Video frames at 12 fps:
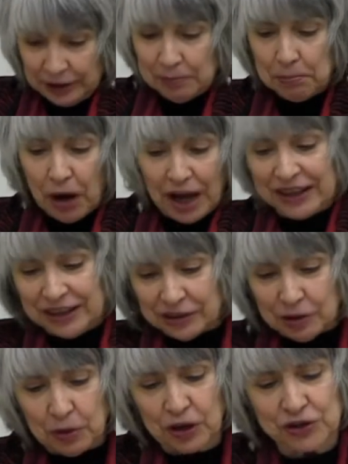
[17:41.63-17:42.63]
embodied in
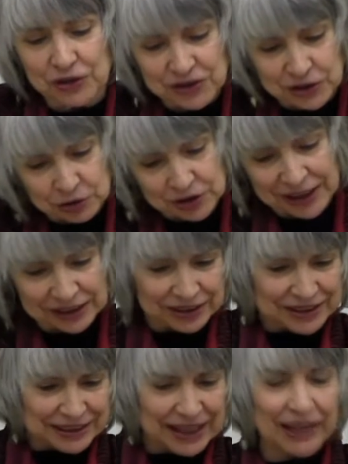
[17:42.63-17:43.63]
the marches so tightly
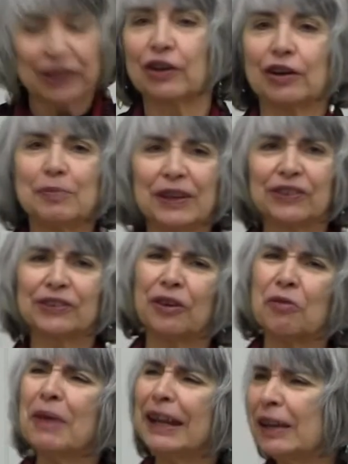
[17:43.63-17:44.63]
together amidst
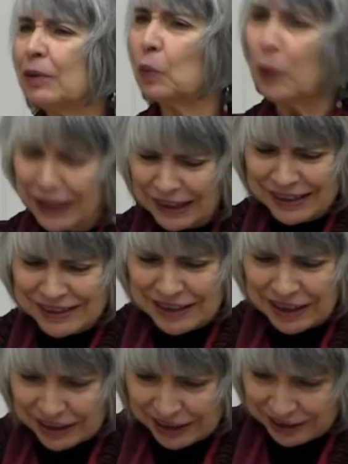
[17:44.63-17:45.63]
so many witty
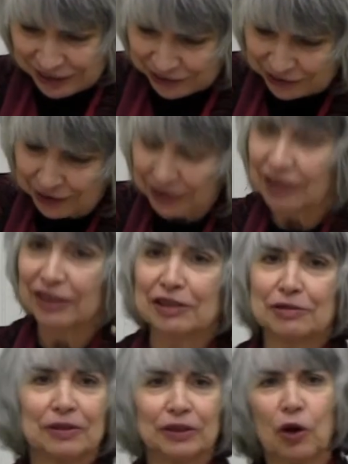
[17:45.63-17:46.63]
signs
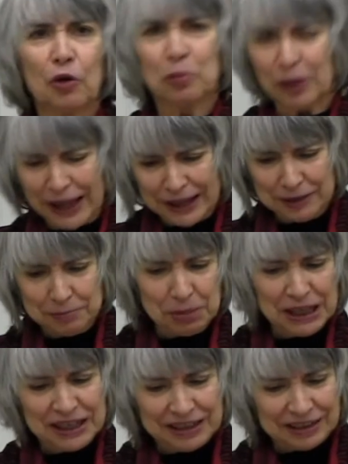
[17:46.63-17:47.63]
no planet
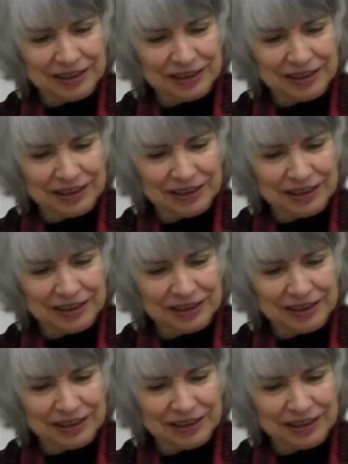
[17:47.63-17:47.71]
B,